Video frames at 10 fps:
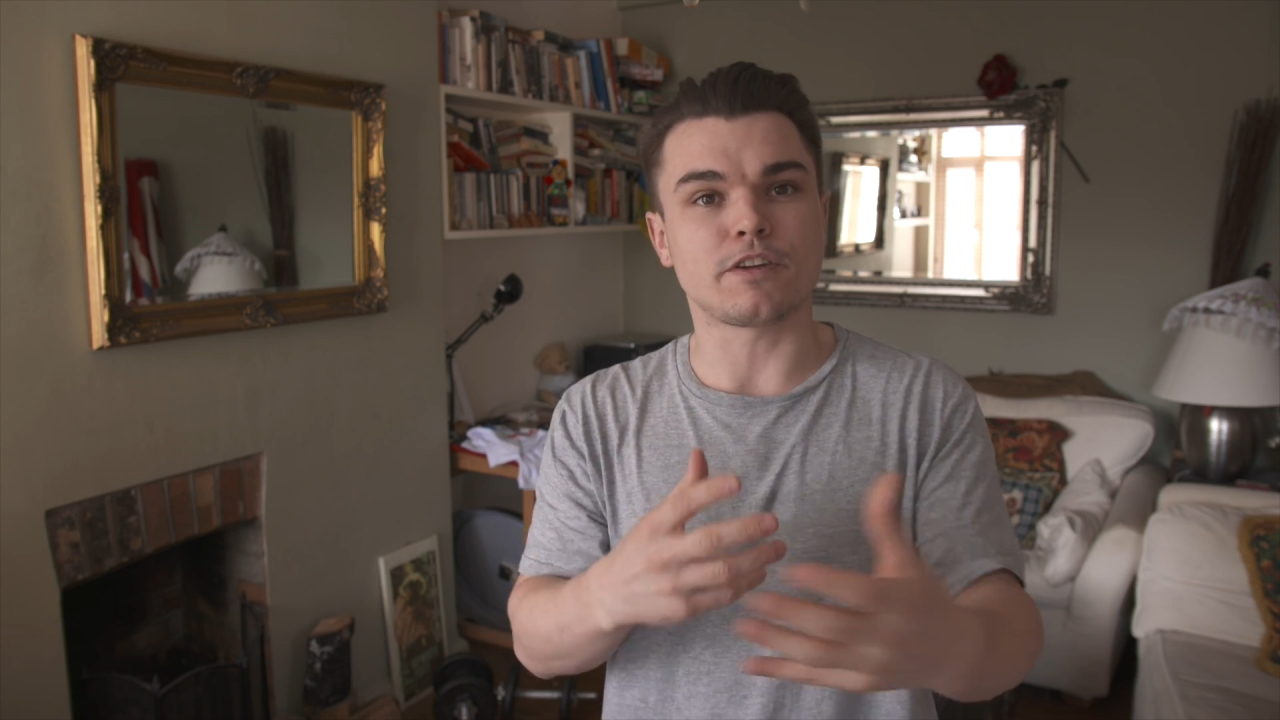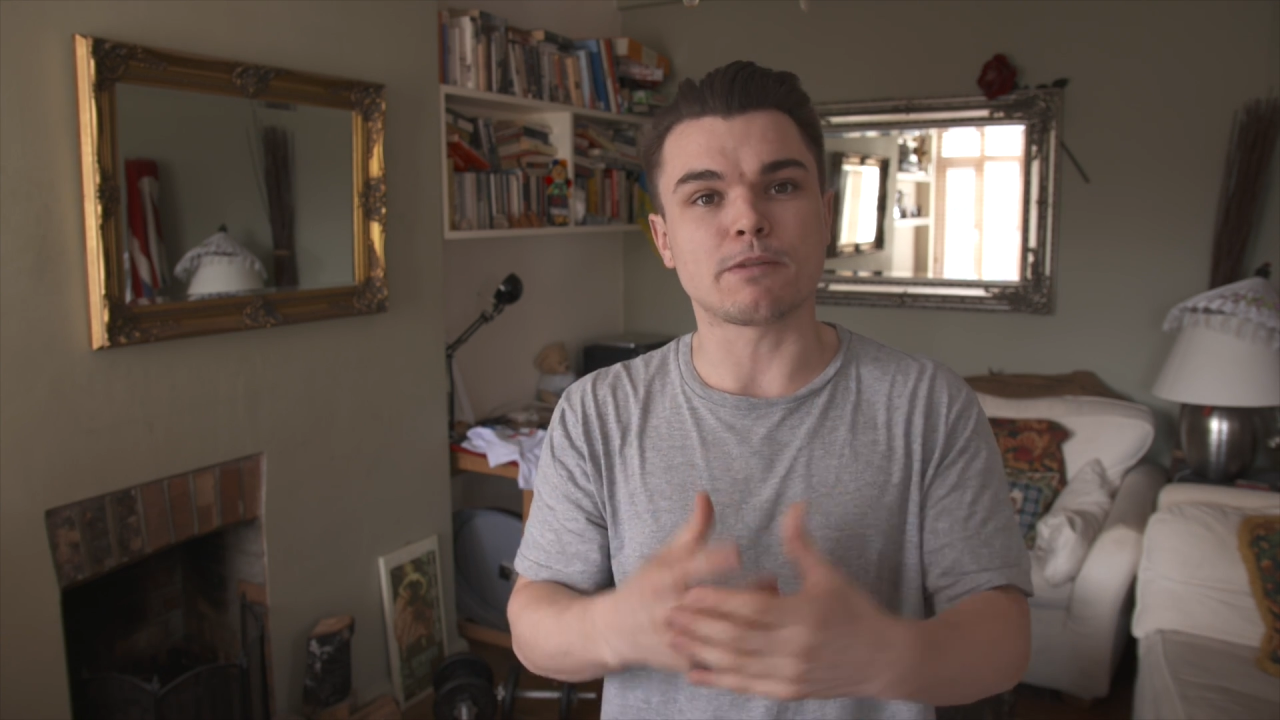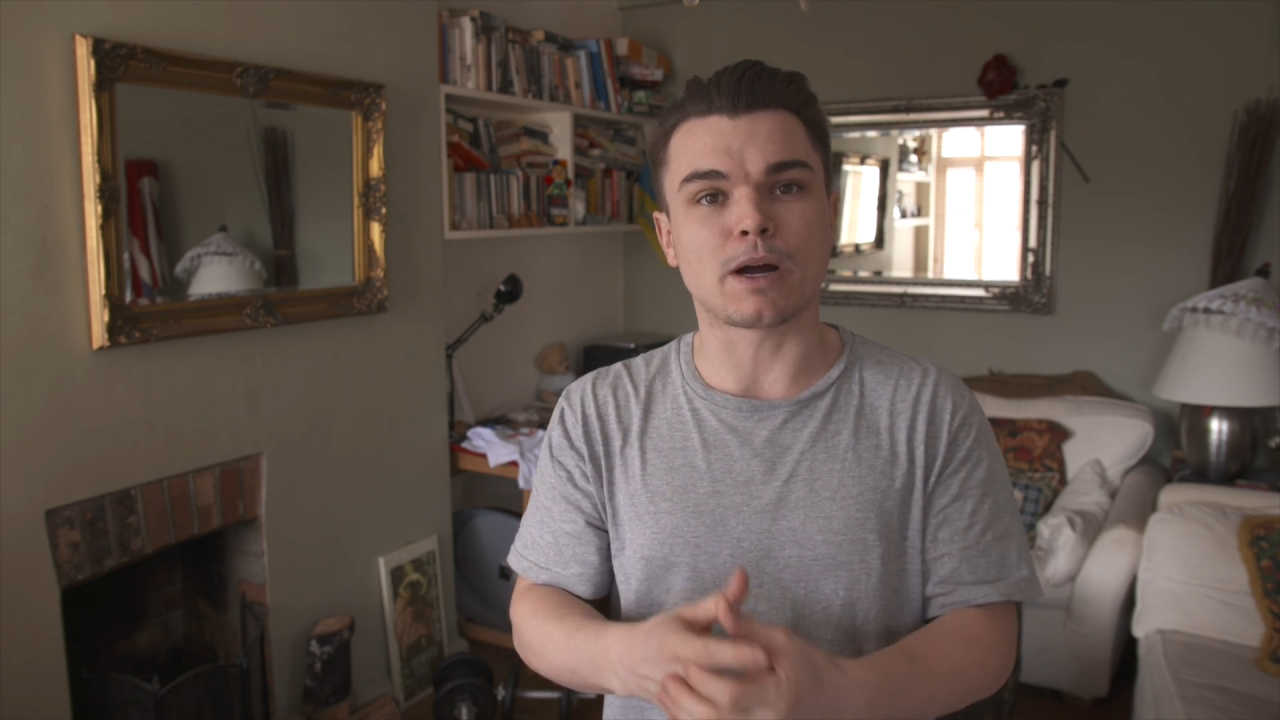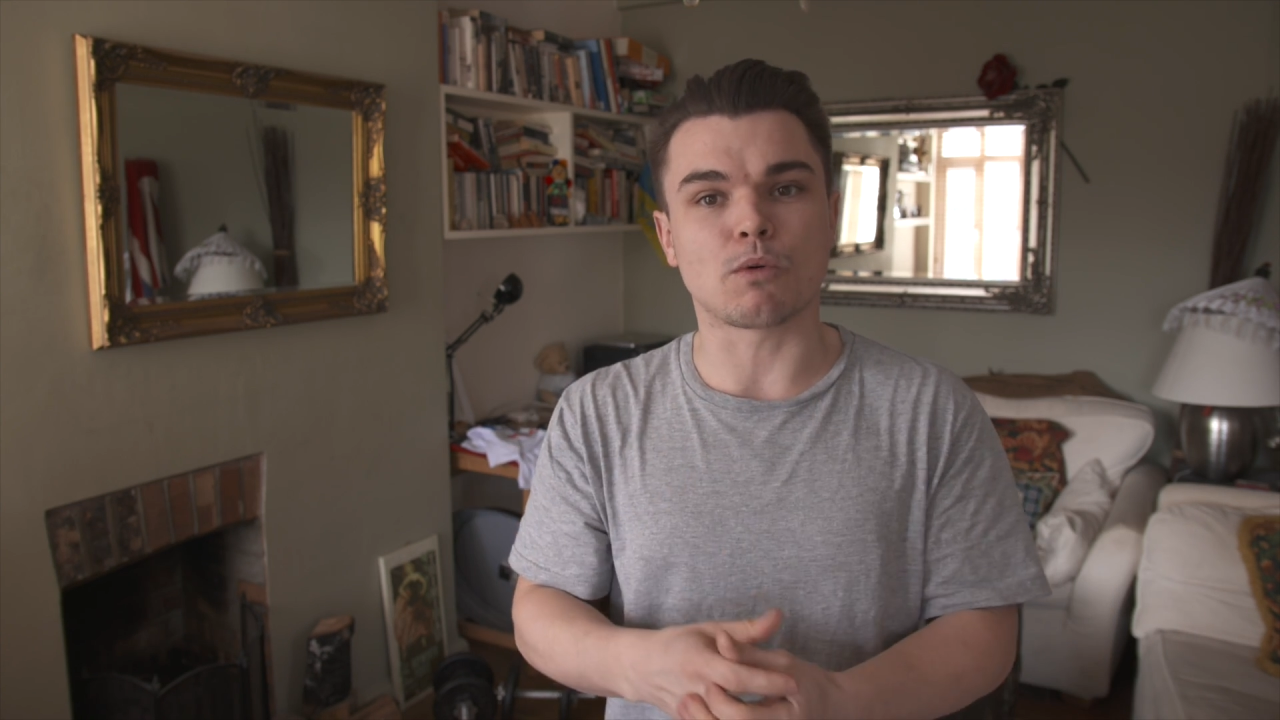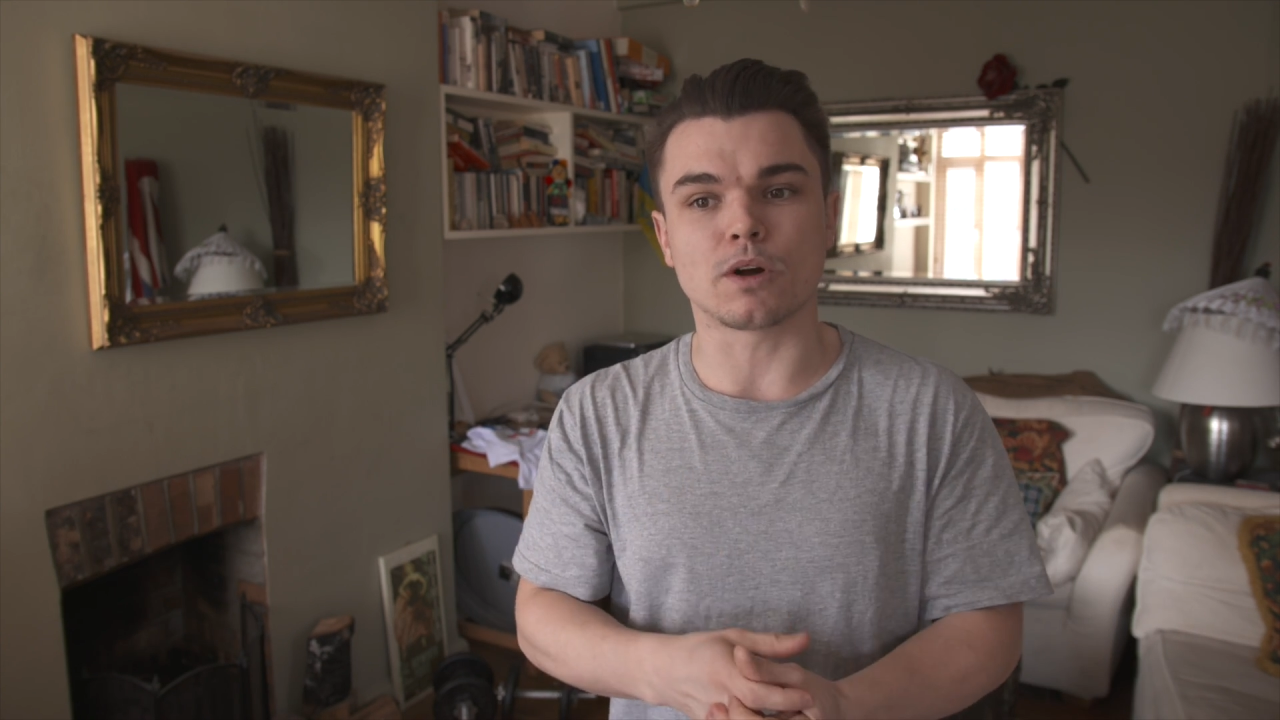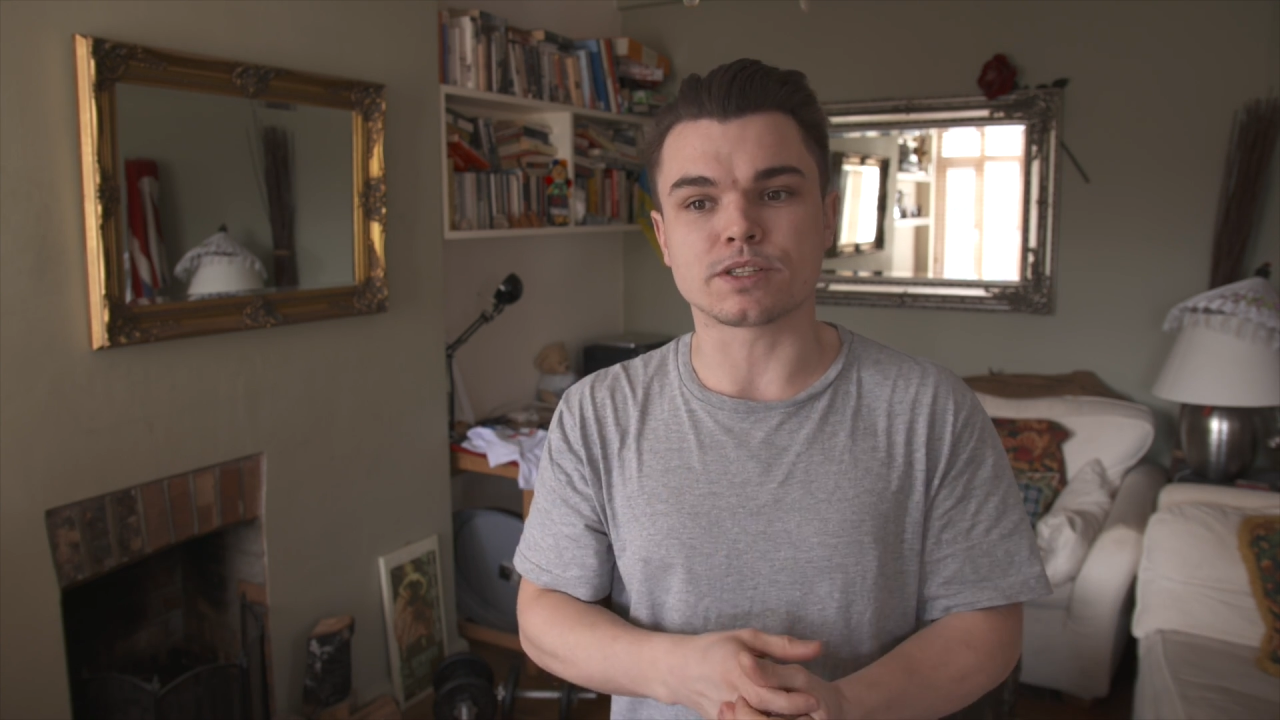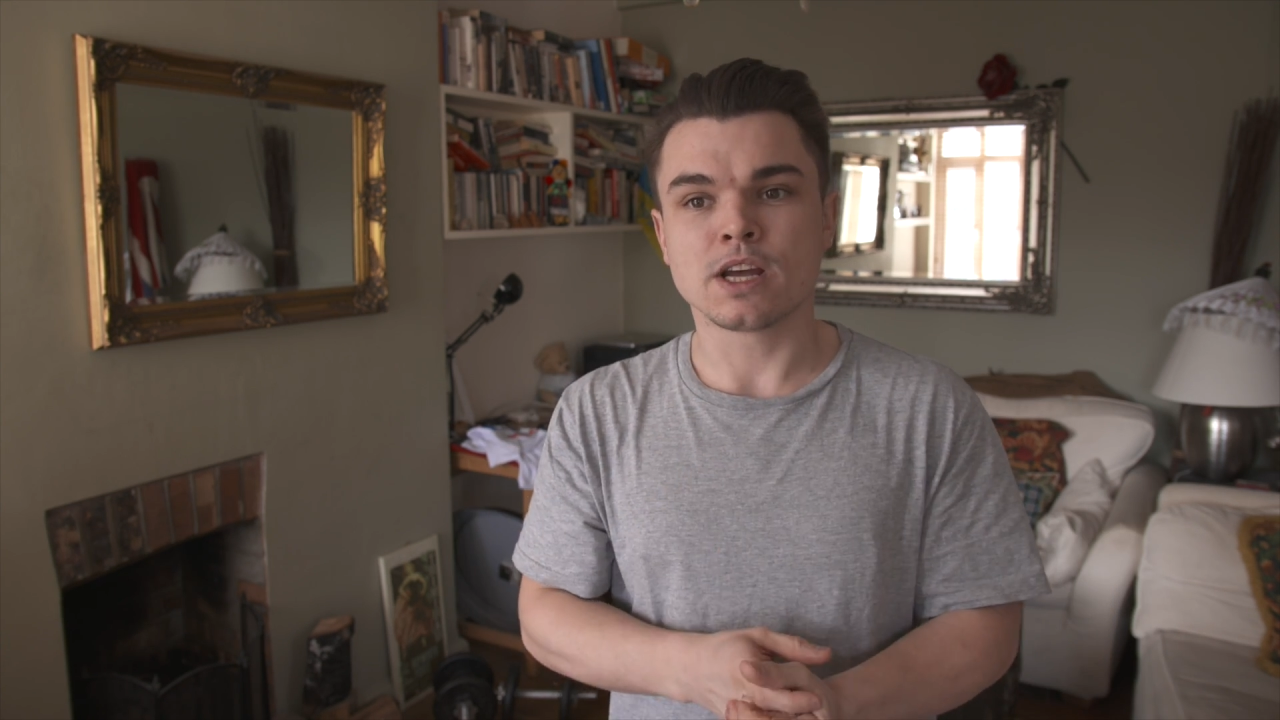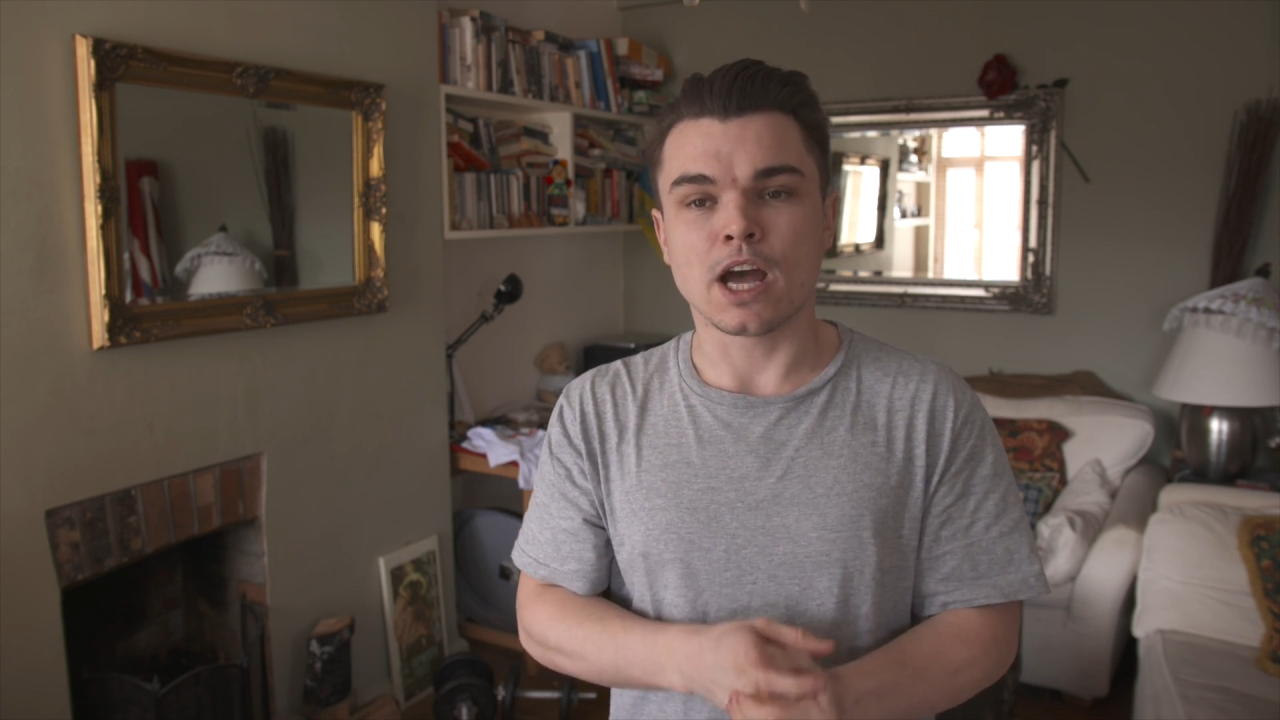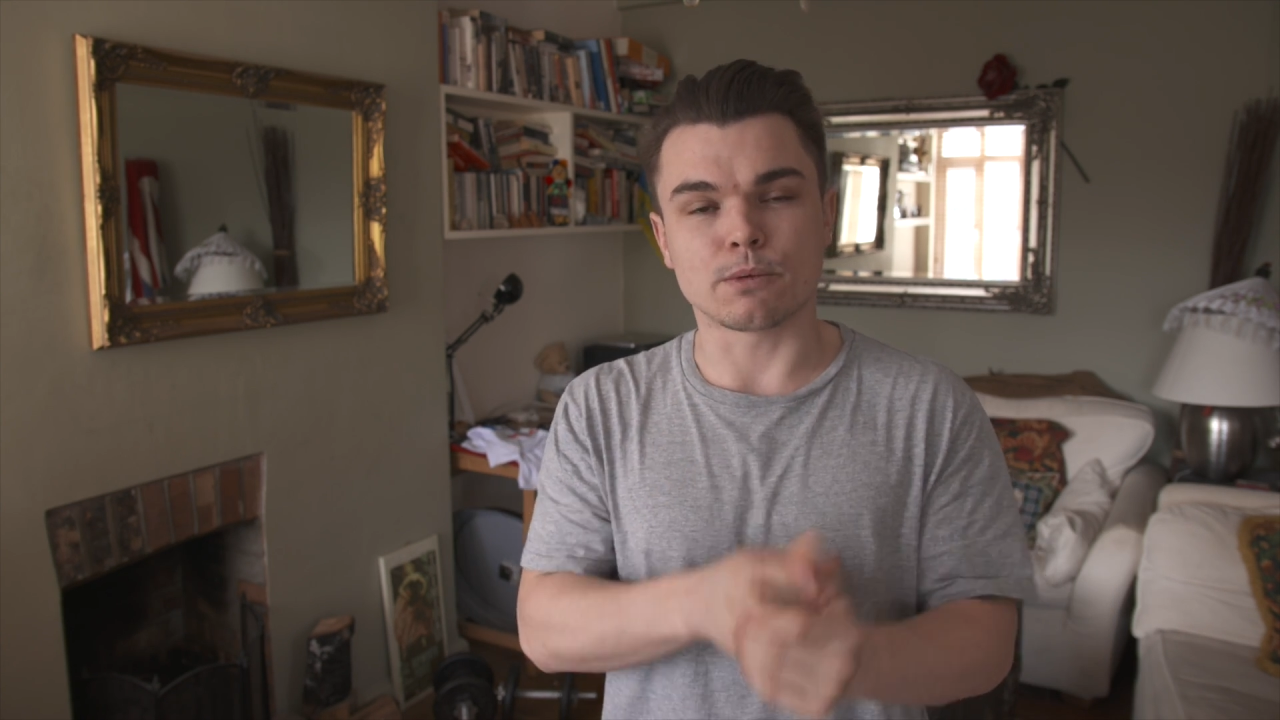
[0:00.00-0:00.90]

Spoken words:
feedback was